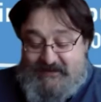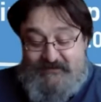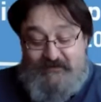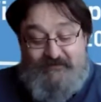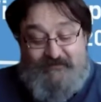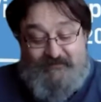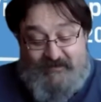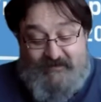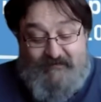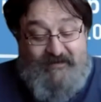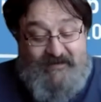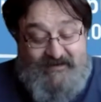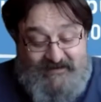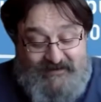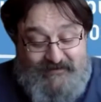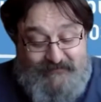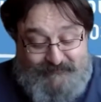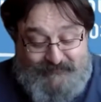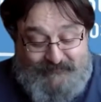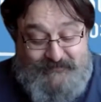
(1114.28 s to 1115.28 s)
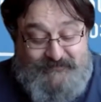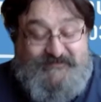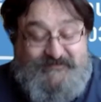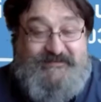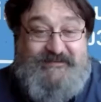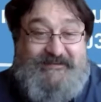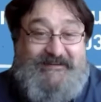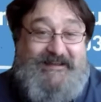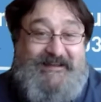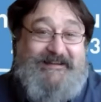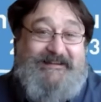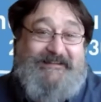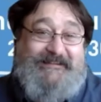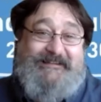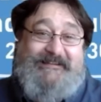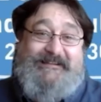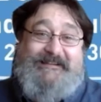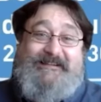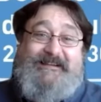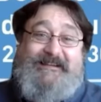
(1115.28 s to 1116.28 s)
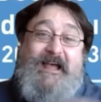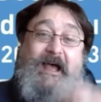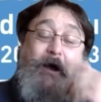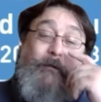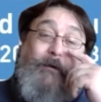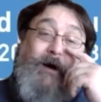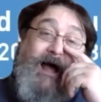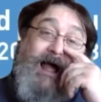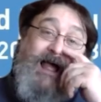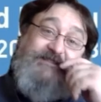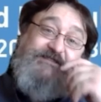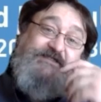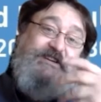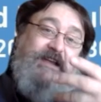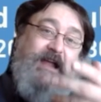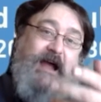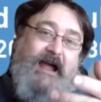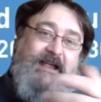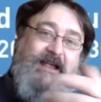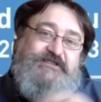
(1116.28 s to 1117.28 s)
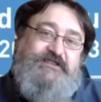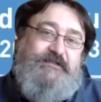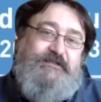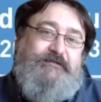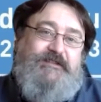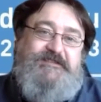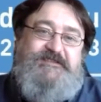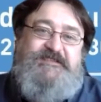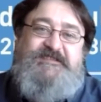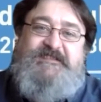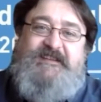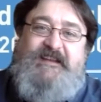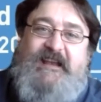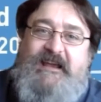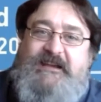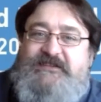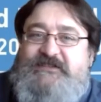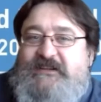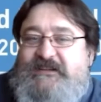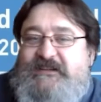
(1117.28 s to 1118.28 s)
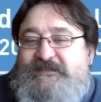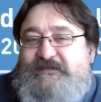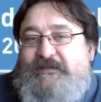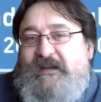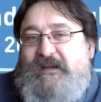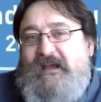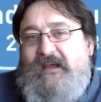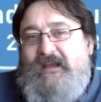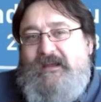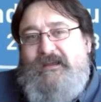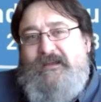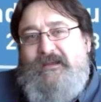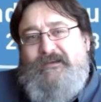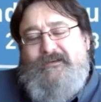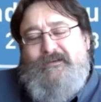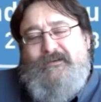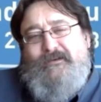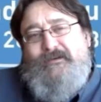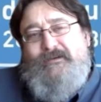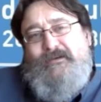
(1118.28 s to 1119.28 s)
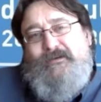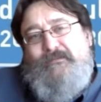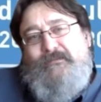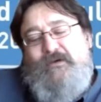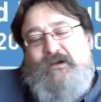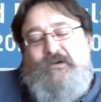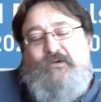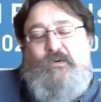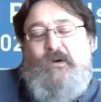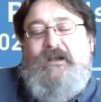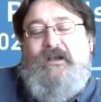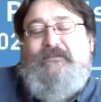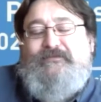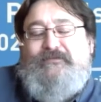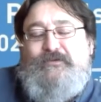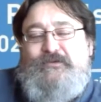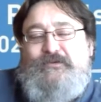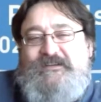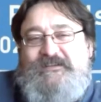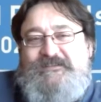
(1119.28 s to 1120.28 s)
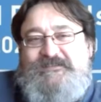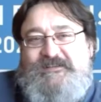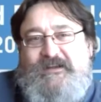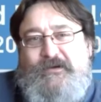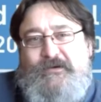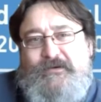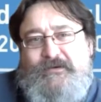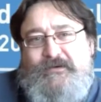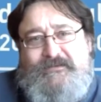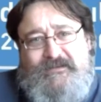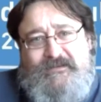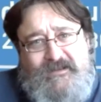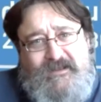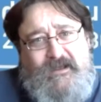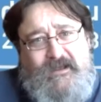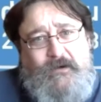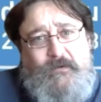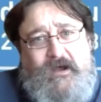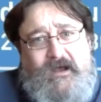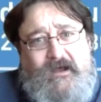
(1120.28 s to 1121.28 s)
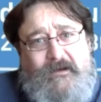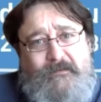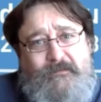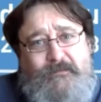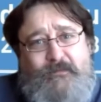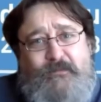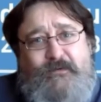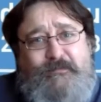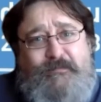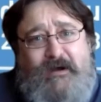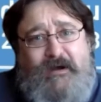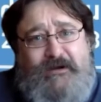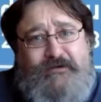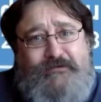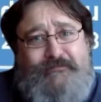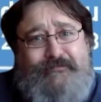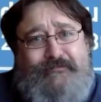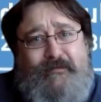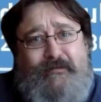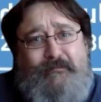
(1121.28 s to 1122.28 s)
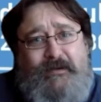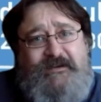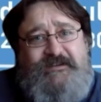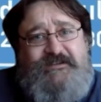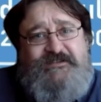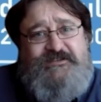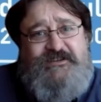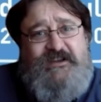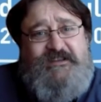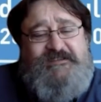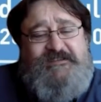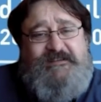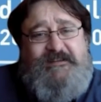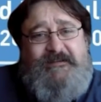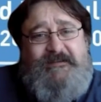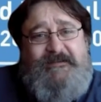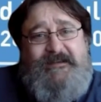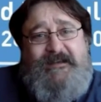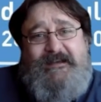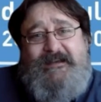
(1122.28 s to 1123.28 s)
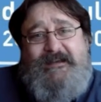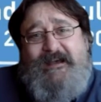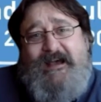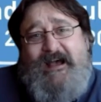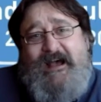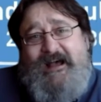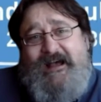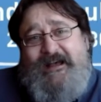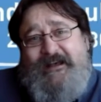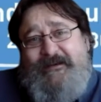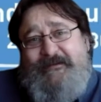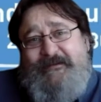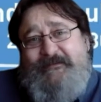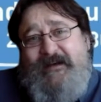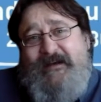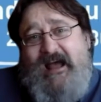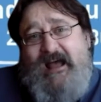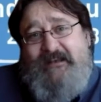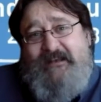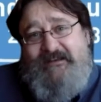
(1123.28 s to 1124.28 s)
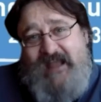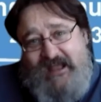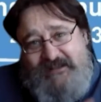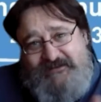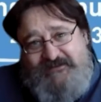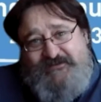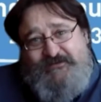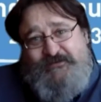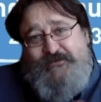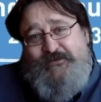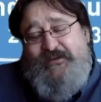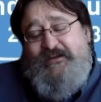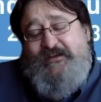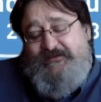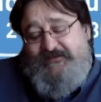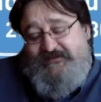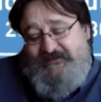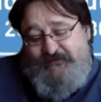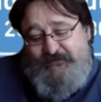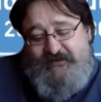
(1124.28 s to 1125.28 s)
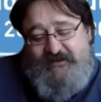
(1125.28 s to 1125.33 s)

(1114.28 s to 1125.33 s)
in the very near future. Yeah. Well, I actually visited HSVA quite a few years ago with my good friend Peter Schenzler, and saw the